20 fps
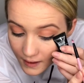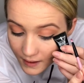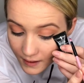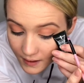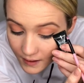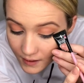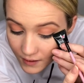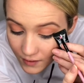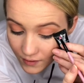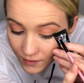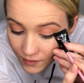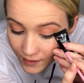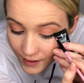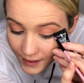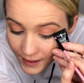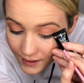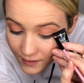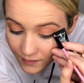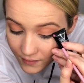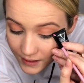it can
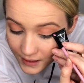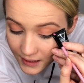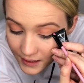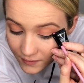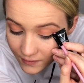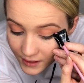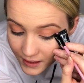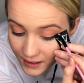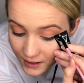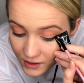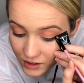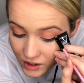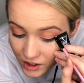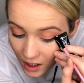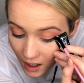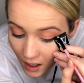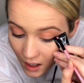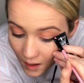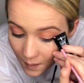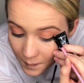create a really, really
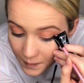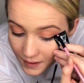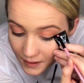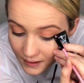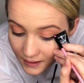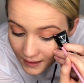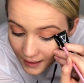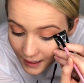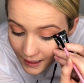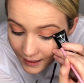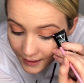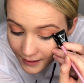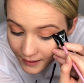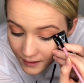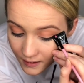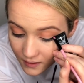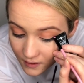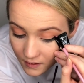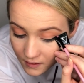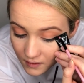sharp
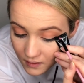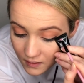line.